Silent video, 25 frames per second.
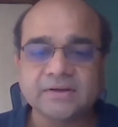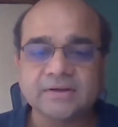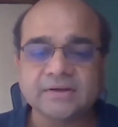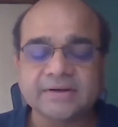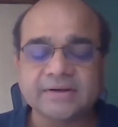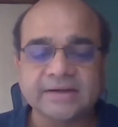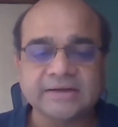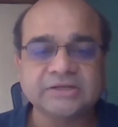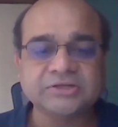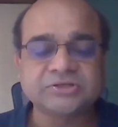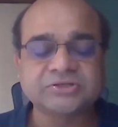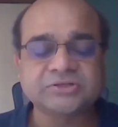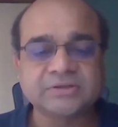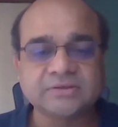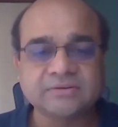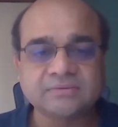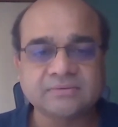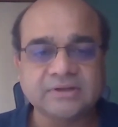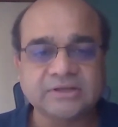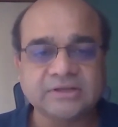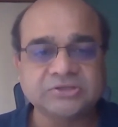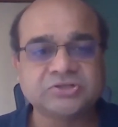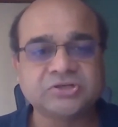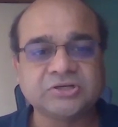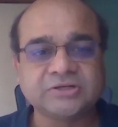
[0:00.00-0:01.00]
rendition,
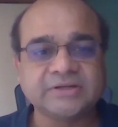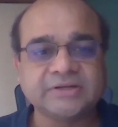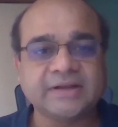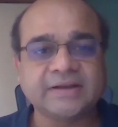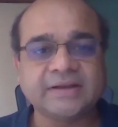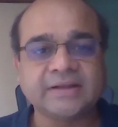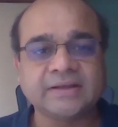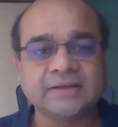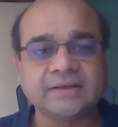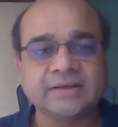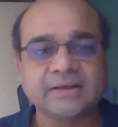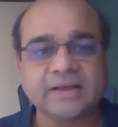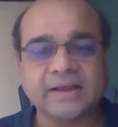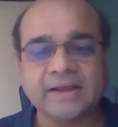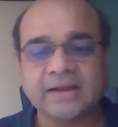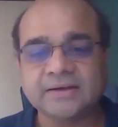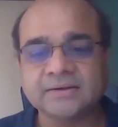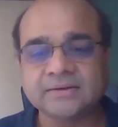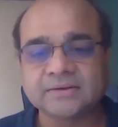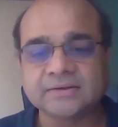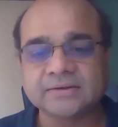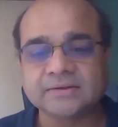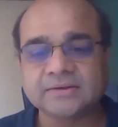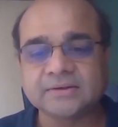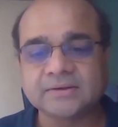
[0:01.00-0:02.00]
engineering
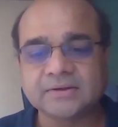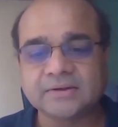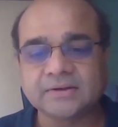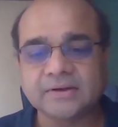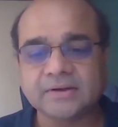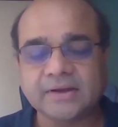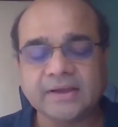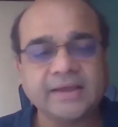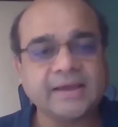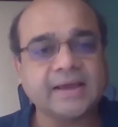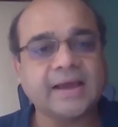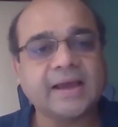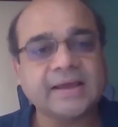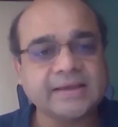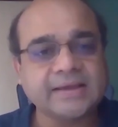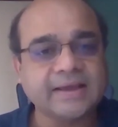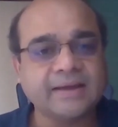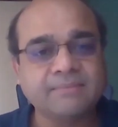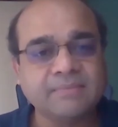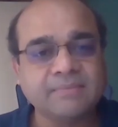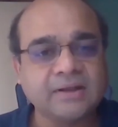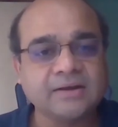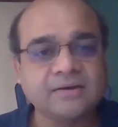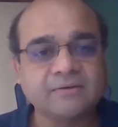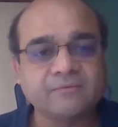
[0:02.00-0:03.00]
and AI
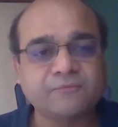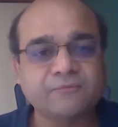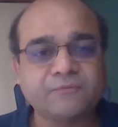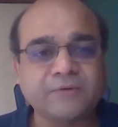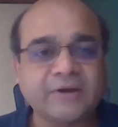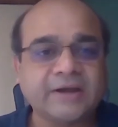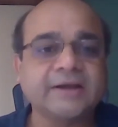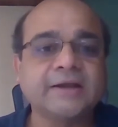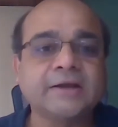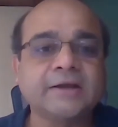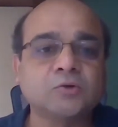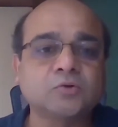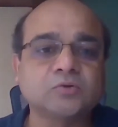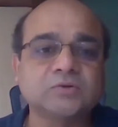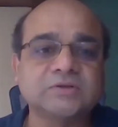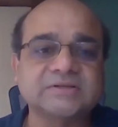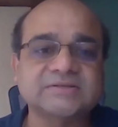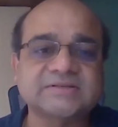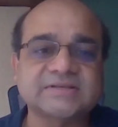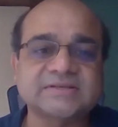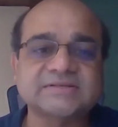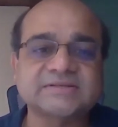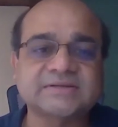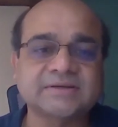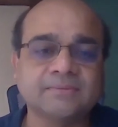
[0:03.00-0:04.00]
ML fed into the
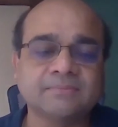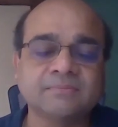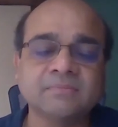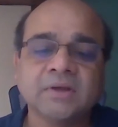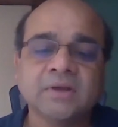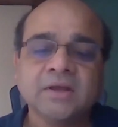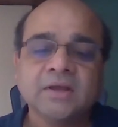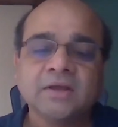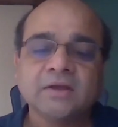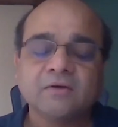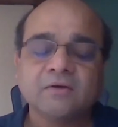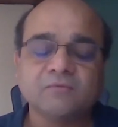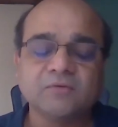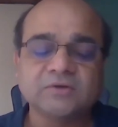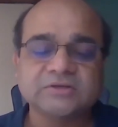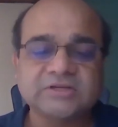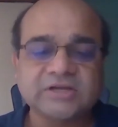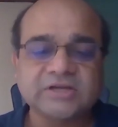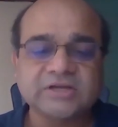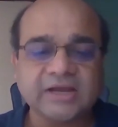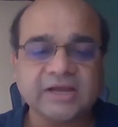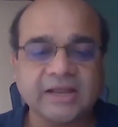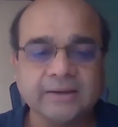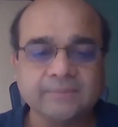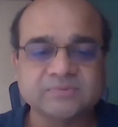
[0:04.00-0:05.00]
system, which
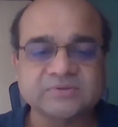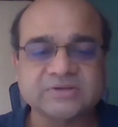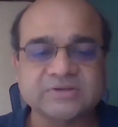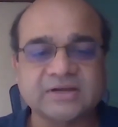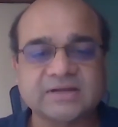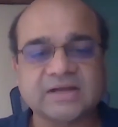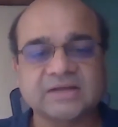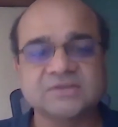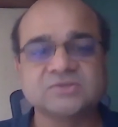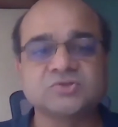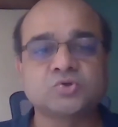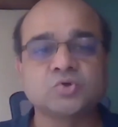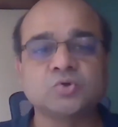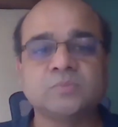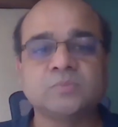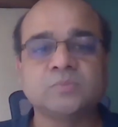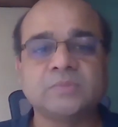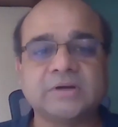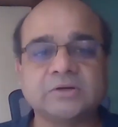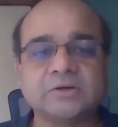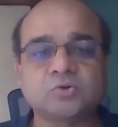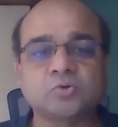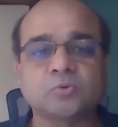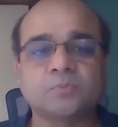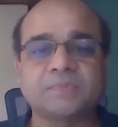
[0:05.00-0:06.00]
helps a
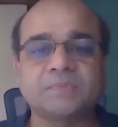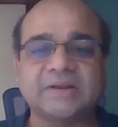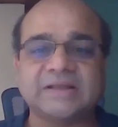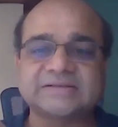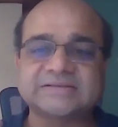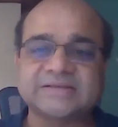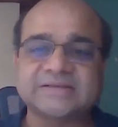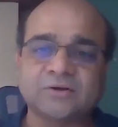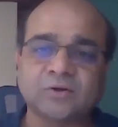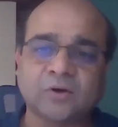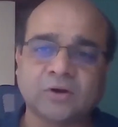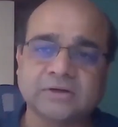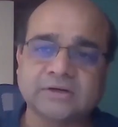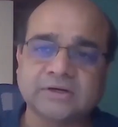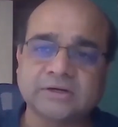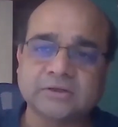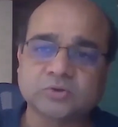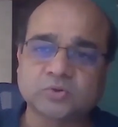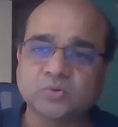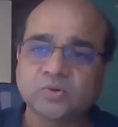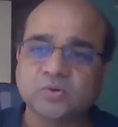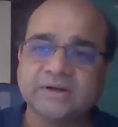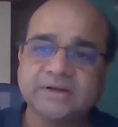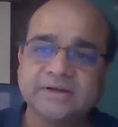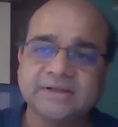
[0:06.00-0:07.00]
consumer to place an order
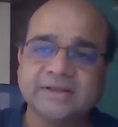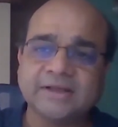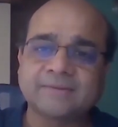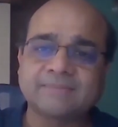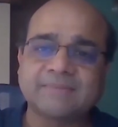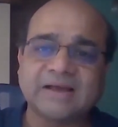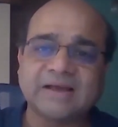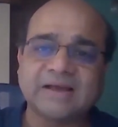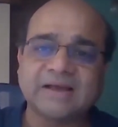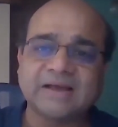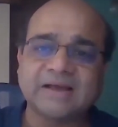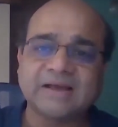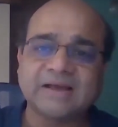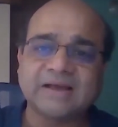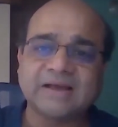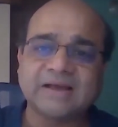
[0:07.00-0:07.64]
to a nearby